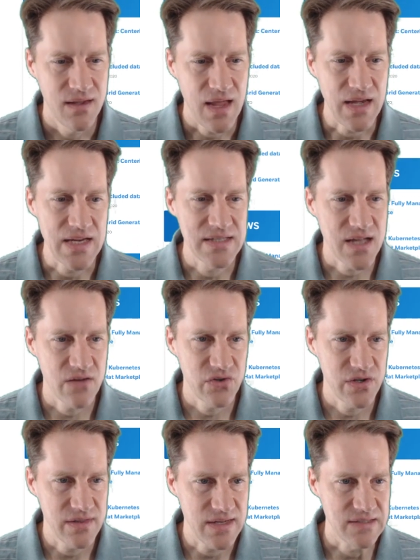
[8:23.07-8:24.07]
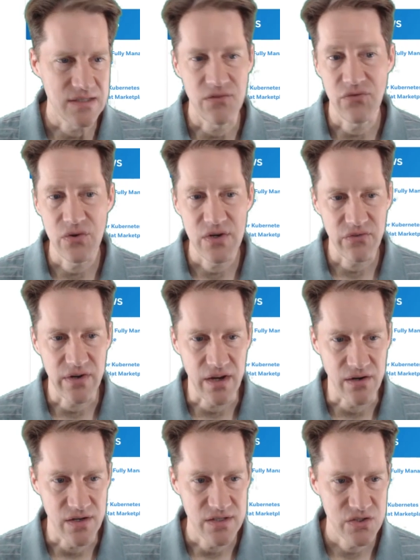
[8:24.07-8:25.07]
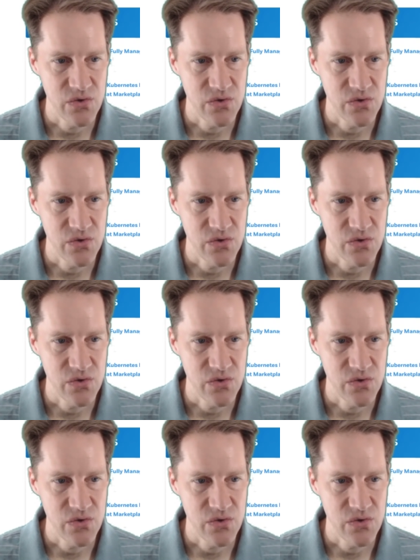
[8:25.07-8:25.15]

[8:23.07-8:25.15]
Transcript: And he's covering these in a few different areas.